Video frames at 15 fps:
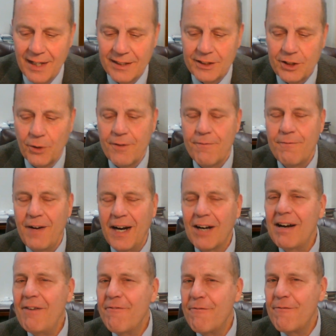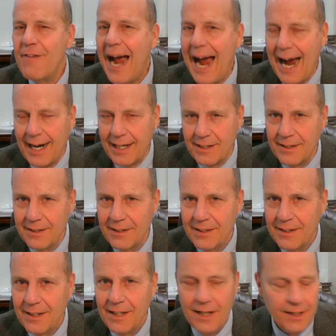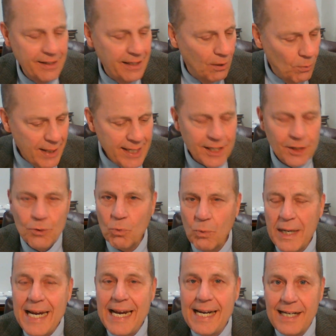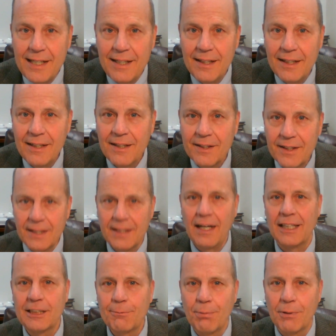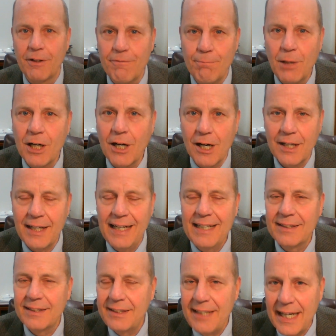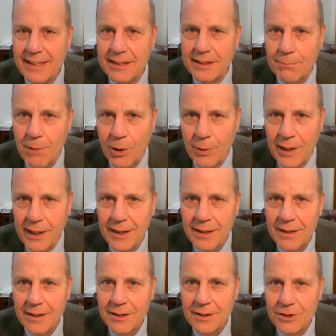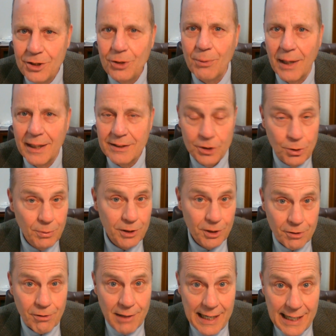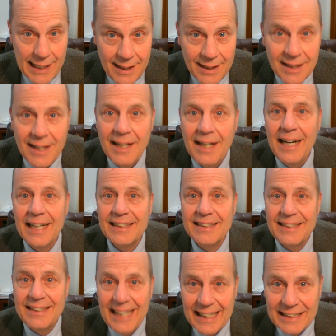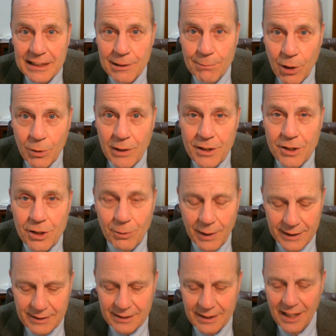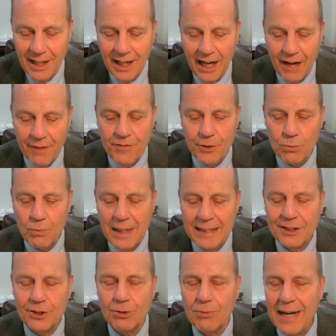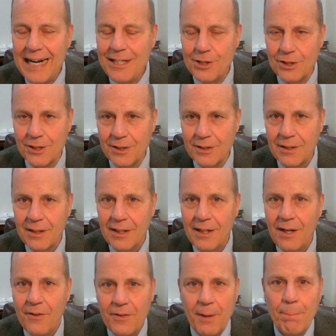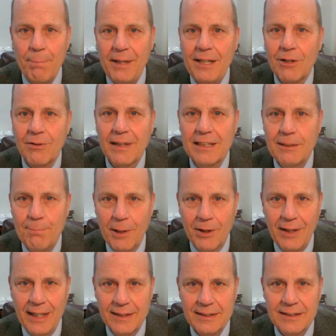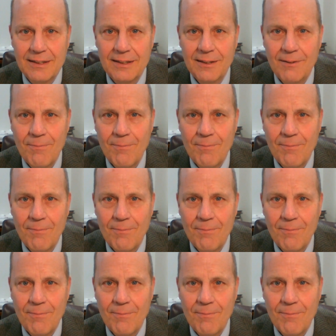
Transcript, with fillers: So the very fact that we can read the Gospel of Mark is testimony to us, to a degree, it's testimony to us of the restoration that Peter experienced.